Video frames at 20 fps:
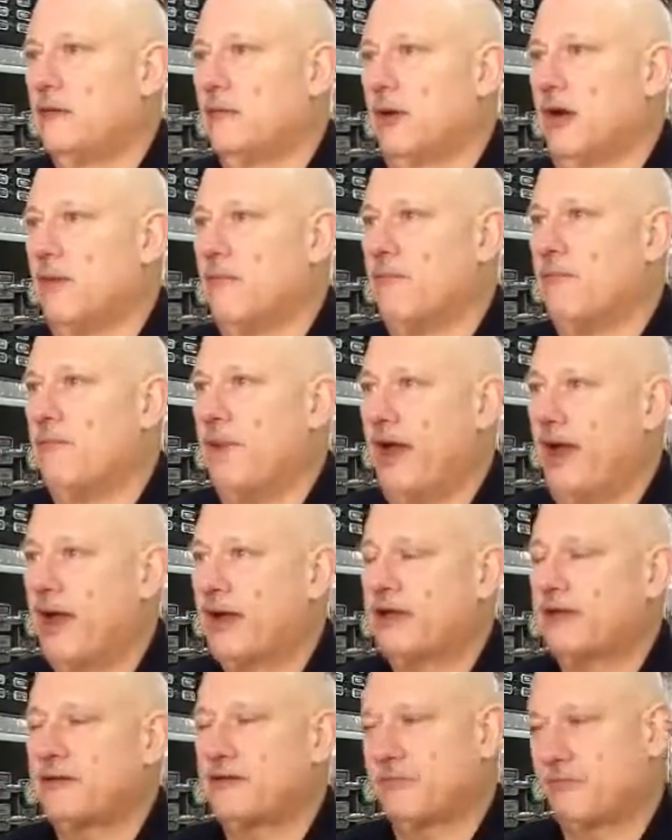My
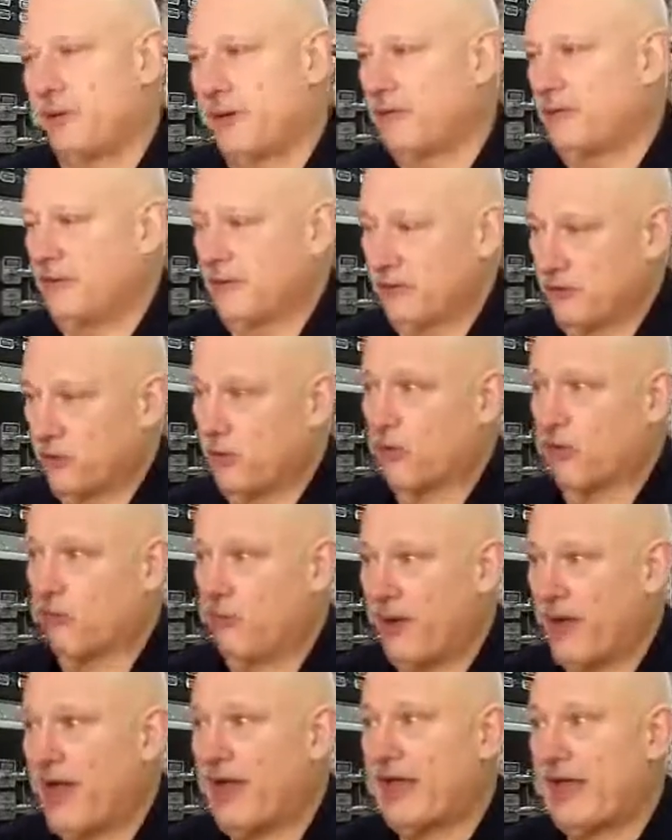back, lower
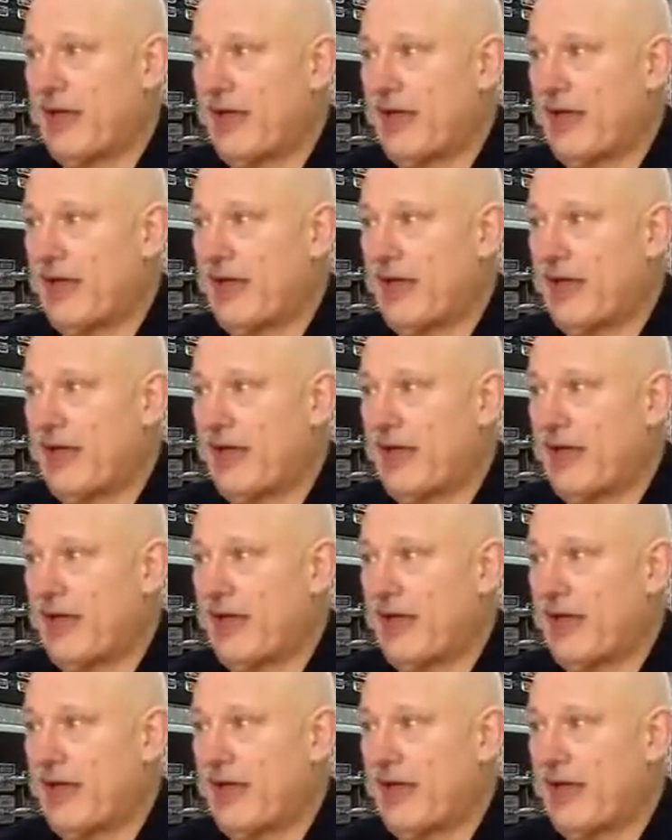back